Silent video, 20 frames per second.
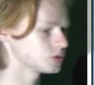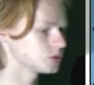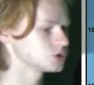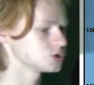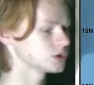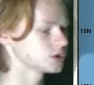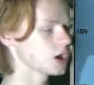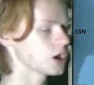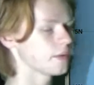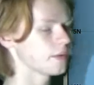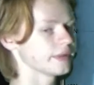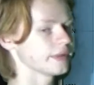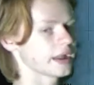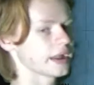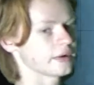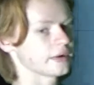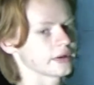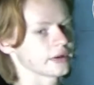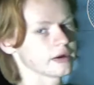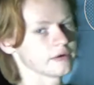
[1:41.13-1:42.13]
usually go in the
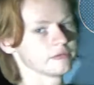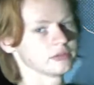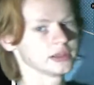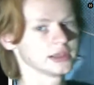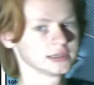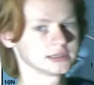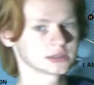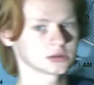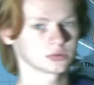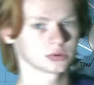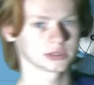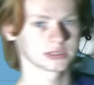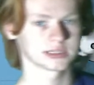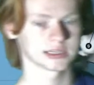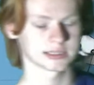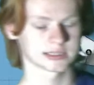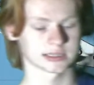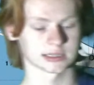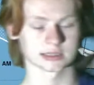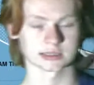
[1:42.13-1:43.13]
area of least
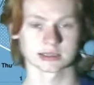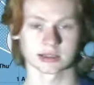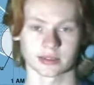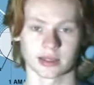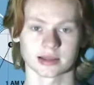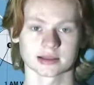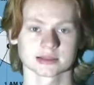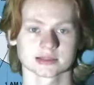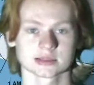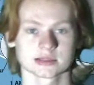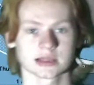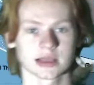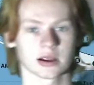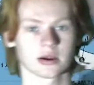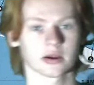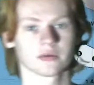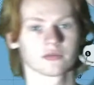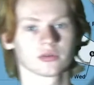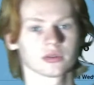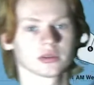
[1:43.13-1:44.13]
resistance. And this is the
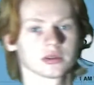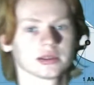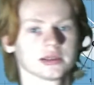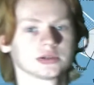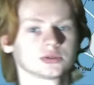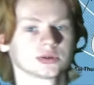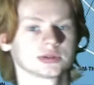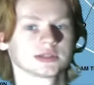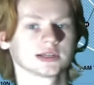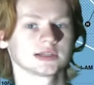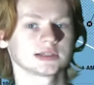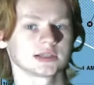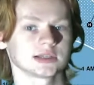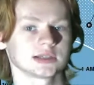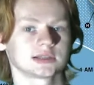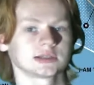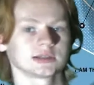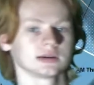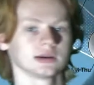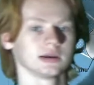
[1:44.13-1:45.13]
area of least
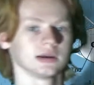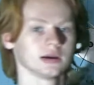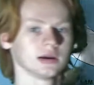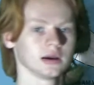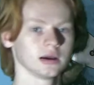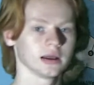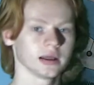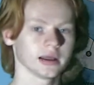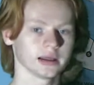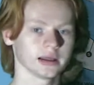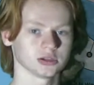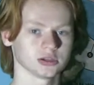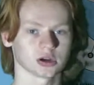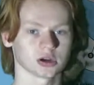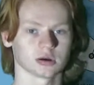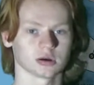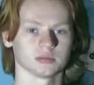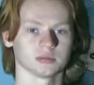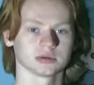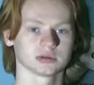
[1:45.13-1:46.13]
resistance in
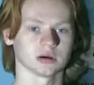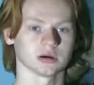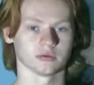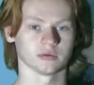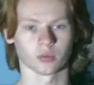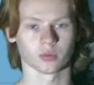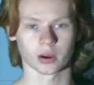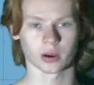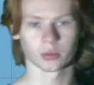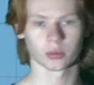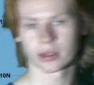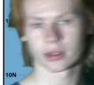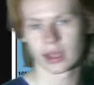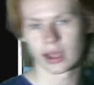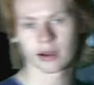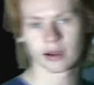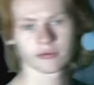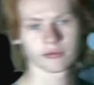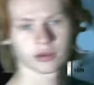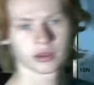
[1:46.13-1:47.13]
terms of where we
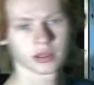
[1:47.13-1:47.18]
have